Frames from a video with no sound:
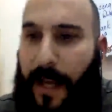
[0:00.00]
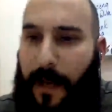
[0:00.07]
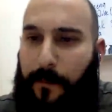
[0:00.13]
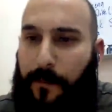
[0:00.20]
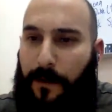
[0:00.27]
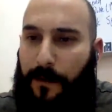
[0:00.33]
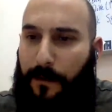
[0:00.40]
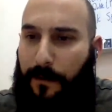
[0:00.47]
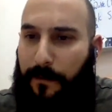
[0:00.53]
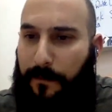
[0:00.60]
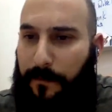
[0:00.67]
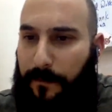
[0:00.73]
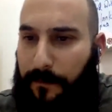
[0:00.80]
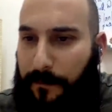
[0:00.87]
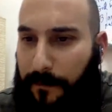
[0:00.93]
gamer,
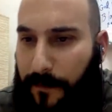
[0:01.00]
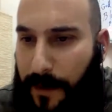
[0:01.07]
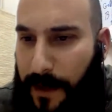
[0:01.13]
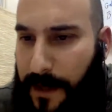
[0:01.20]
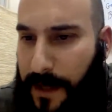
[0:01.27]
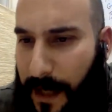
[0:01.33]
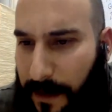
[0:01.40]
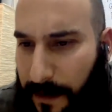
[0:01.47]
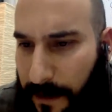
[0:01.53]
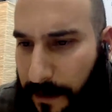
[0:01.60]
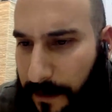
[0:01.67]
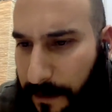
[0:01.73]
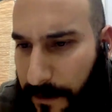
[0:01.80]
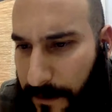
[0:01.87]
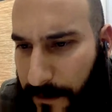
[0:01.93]
is that
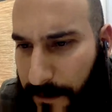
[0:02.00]
a?